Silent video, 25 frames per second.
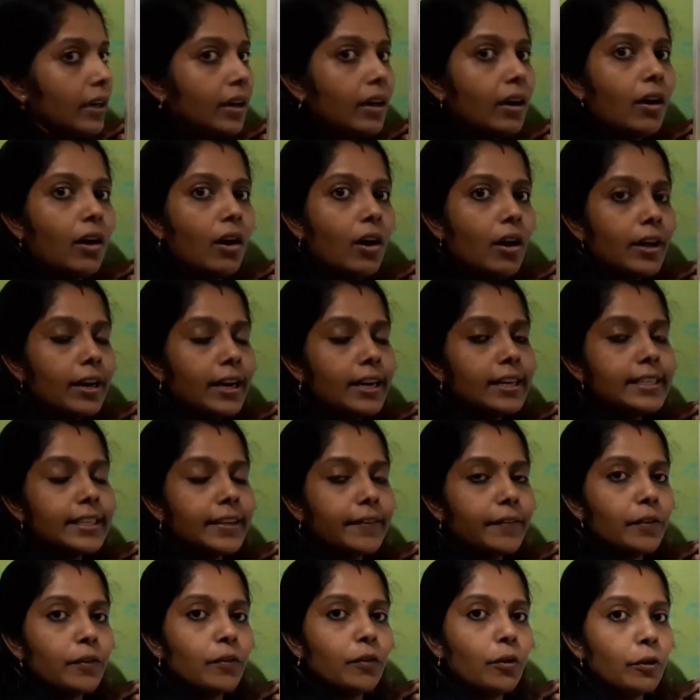Or else if
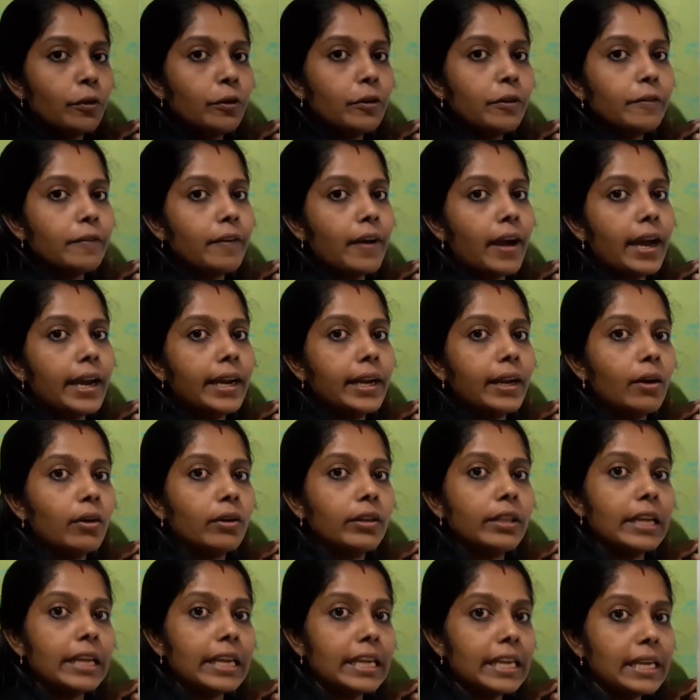you want to find out
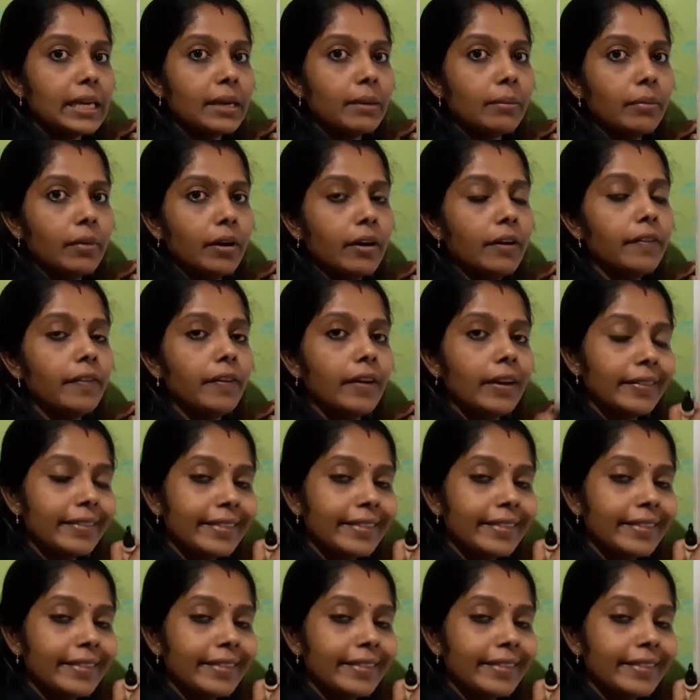the E.M.F,